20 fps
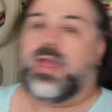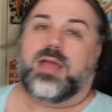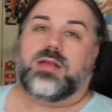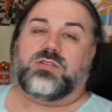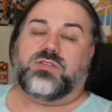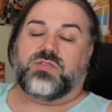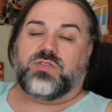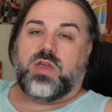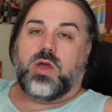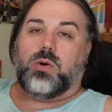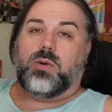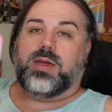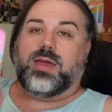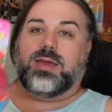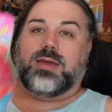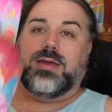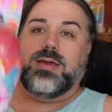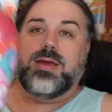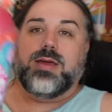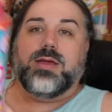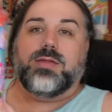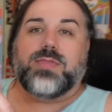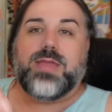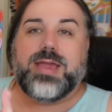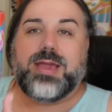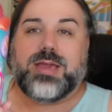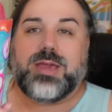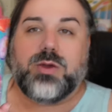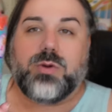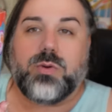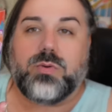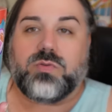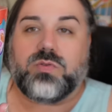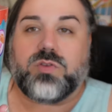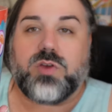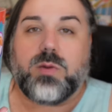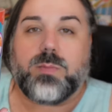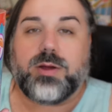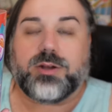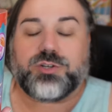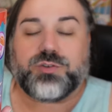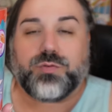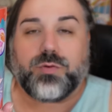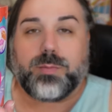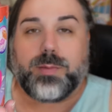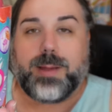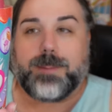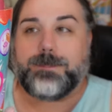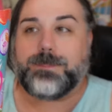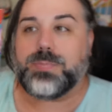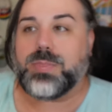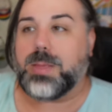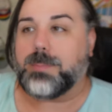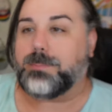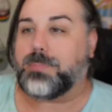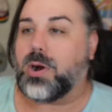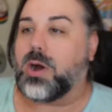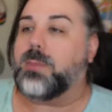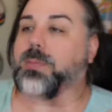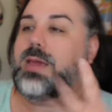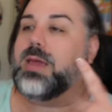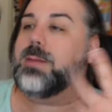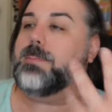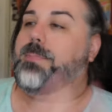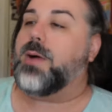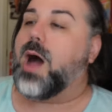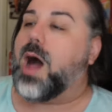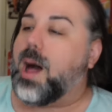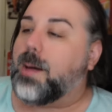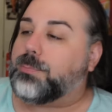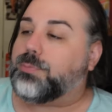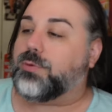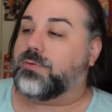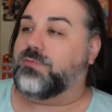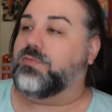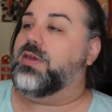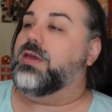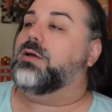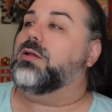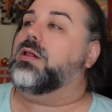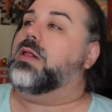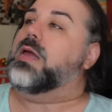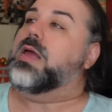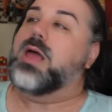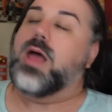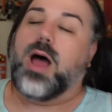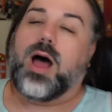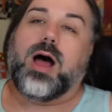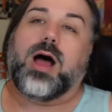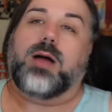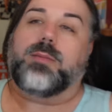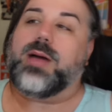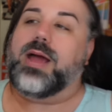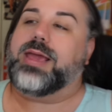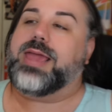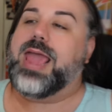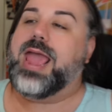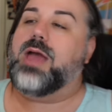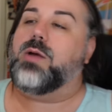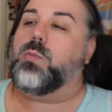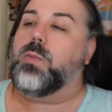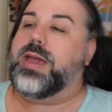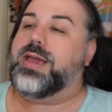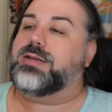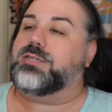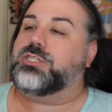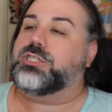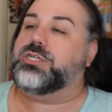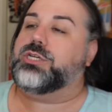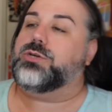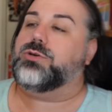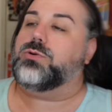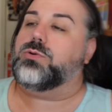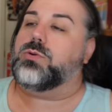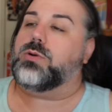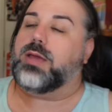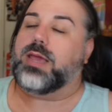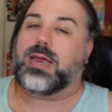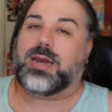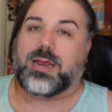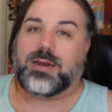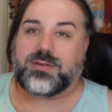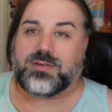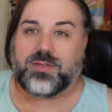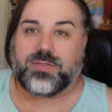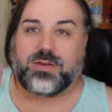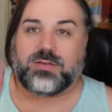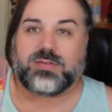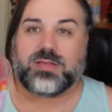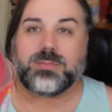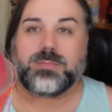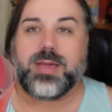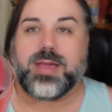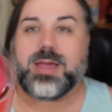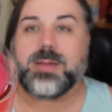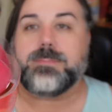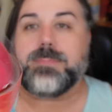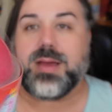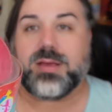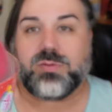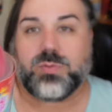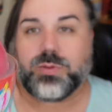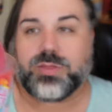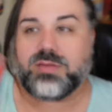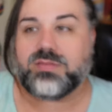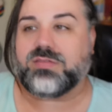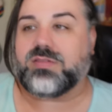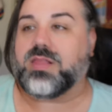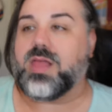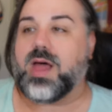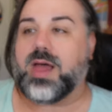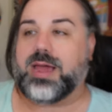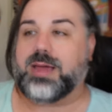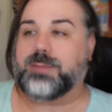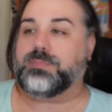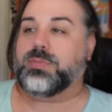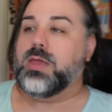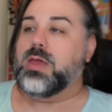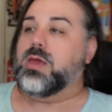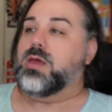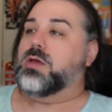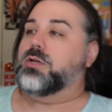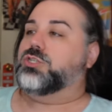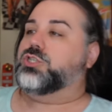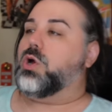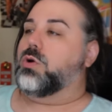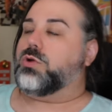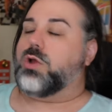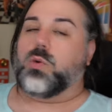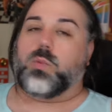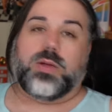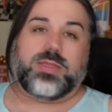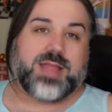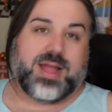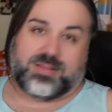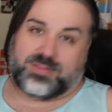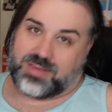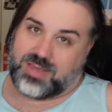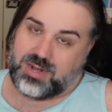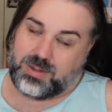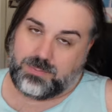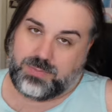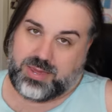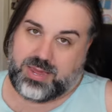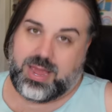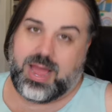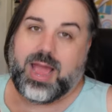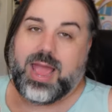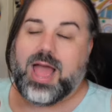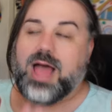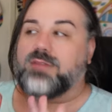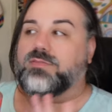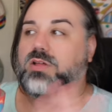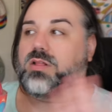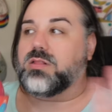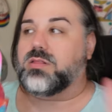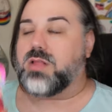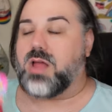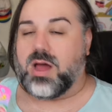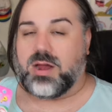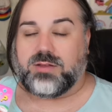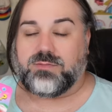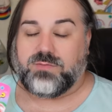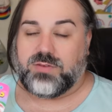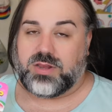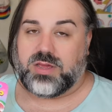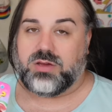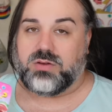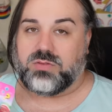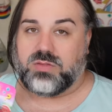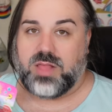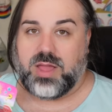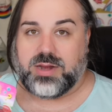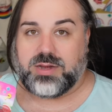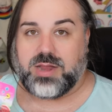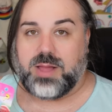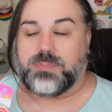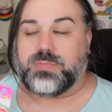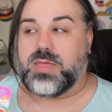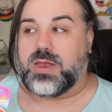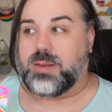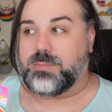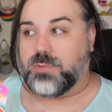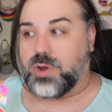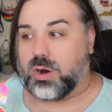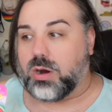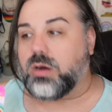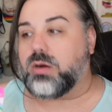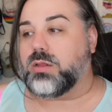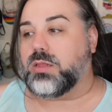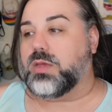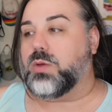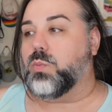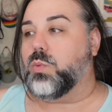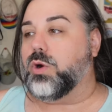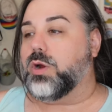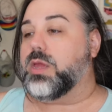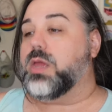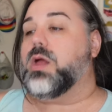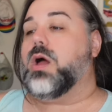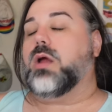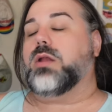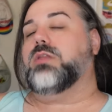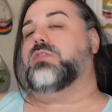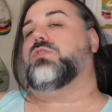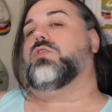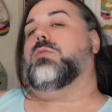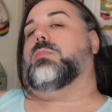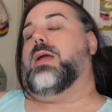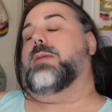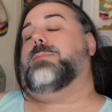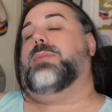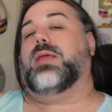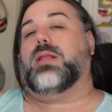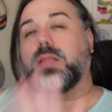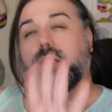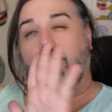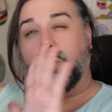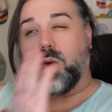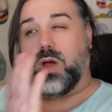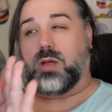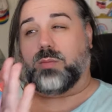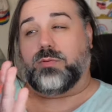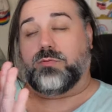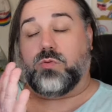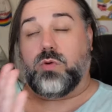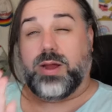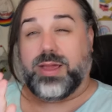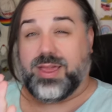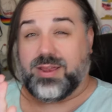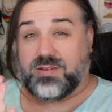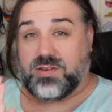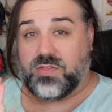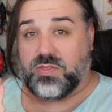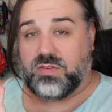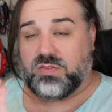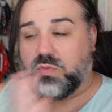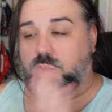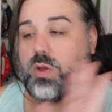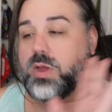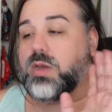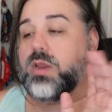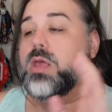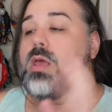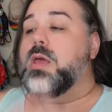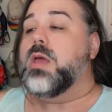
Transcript: and Zoe, thank you so much for my Barbie pop reveal. Um, I can't wait to get into this and make a mess with the slime. Don't know when that's gonna be. I have a lot of videos lined up that I'm currently working on, so it might be a little while before I get to this one,